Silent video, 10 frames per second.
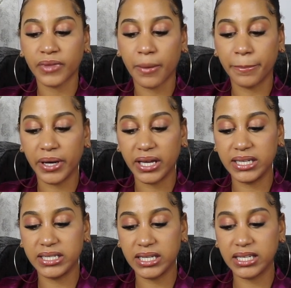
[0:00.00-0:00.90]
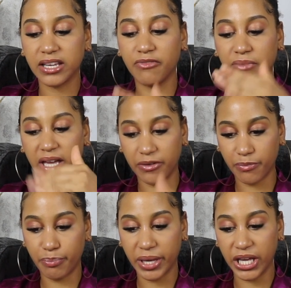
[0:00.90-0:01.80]
but it did give my
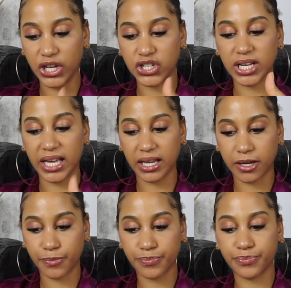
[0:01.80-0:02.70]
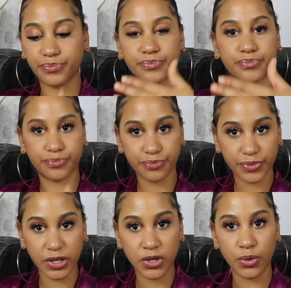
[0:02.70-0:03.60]
page like,
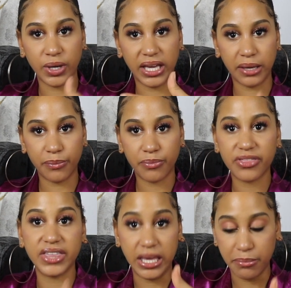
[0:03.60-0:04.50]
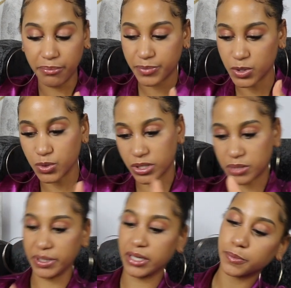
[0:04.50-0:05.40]
you know, a theme, so to
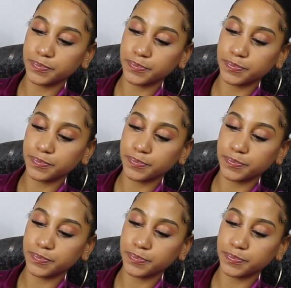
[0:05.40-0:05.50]
speak.